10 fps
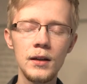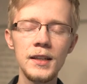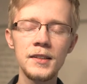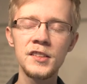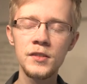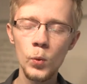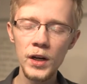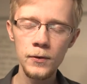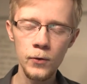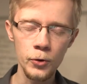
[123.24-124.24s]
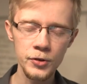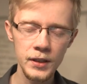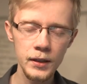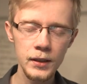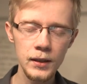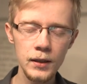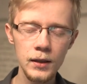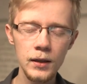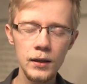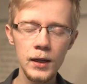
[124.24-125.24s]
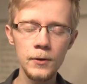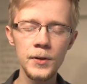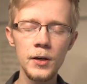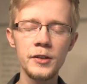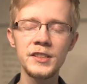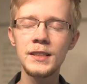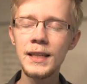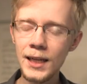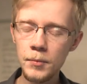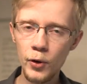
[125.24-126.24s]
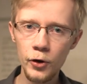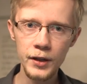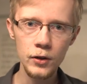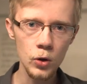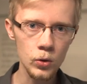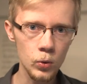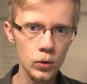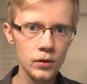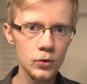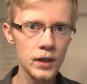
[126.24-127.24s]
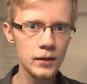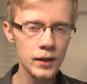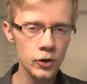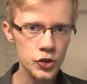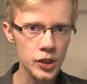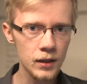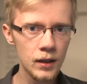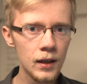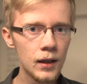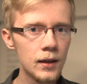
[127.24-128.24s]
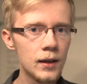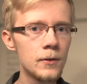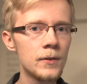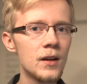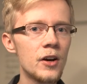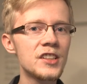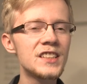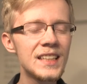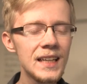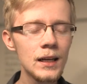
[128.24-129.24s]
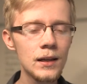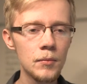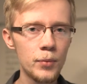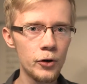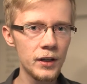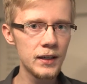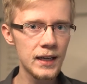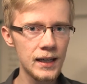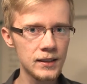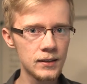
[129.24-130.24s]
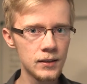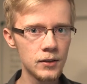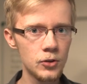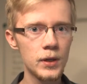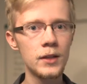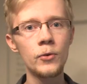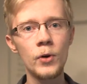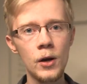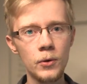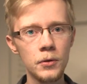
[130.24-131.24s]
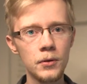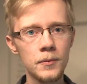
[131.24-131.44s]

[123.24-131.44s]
It's 2014 and we are still burning coal to get energy, and we are still burning gas to get around.